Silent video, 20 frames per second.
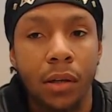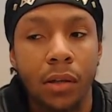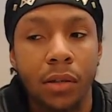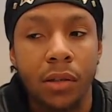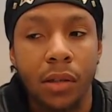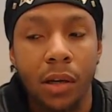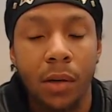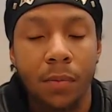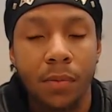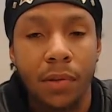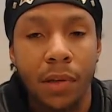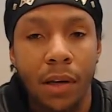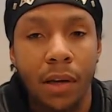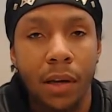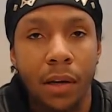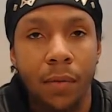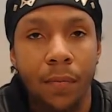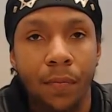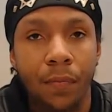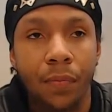See what I'm
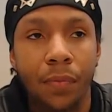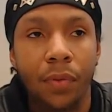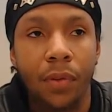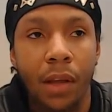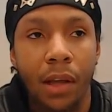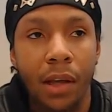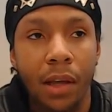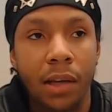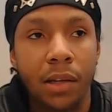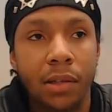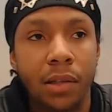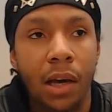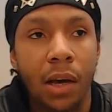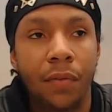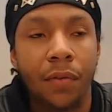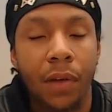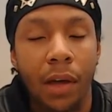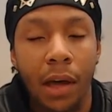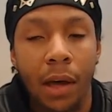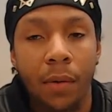saying? Things
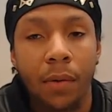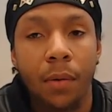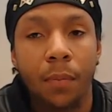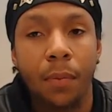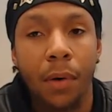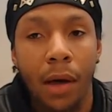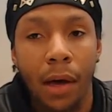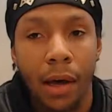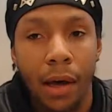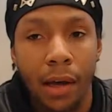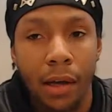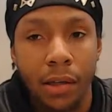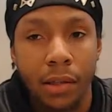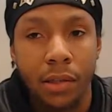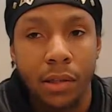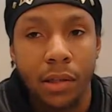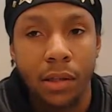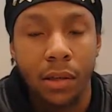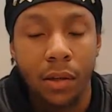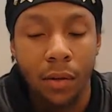have came to
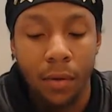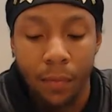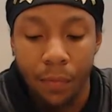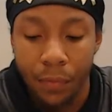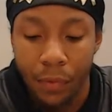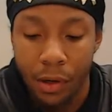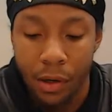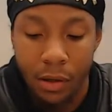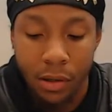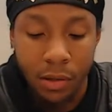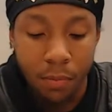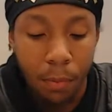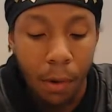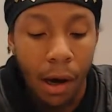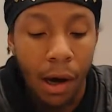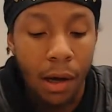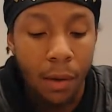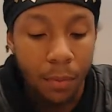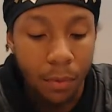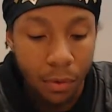pass in this
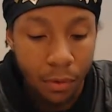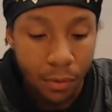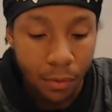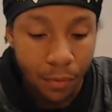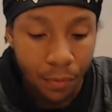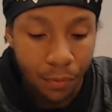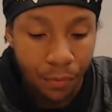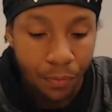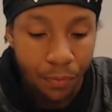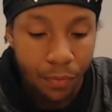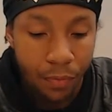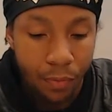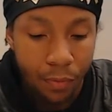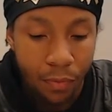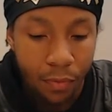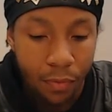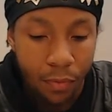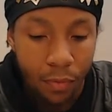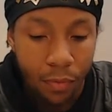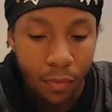Bible.
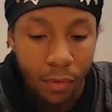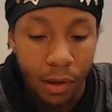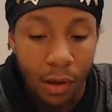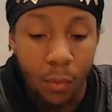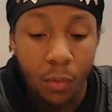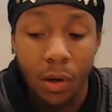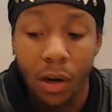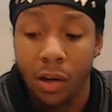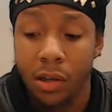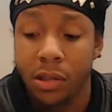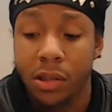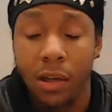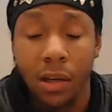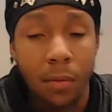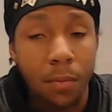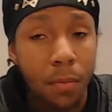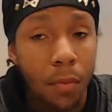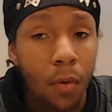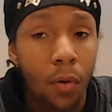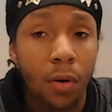We are seeing
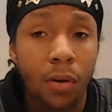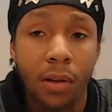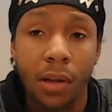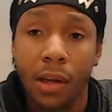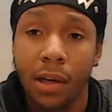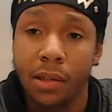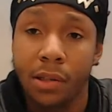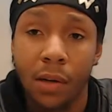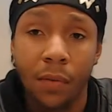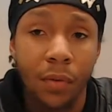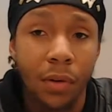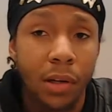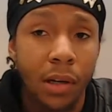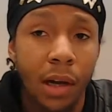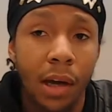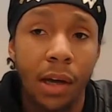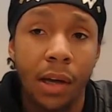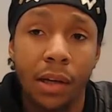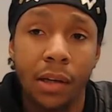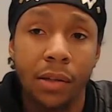more things every
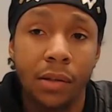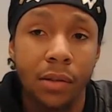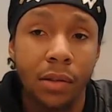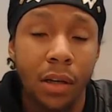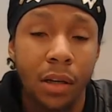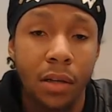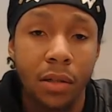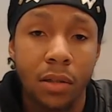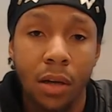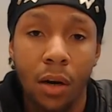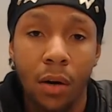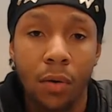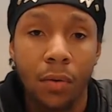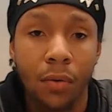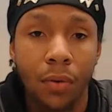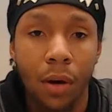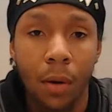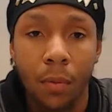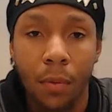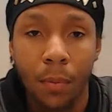day in this
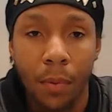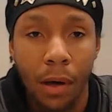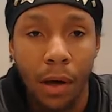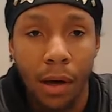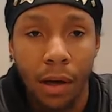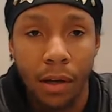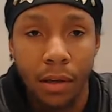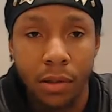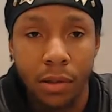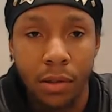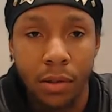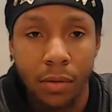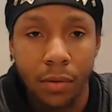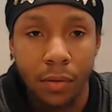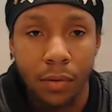earth come to pass.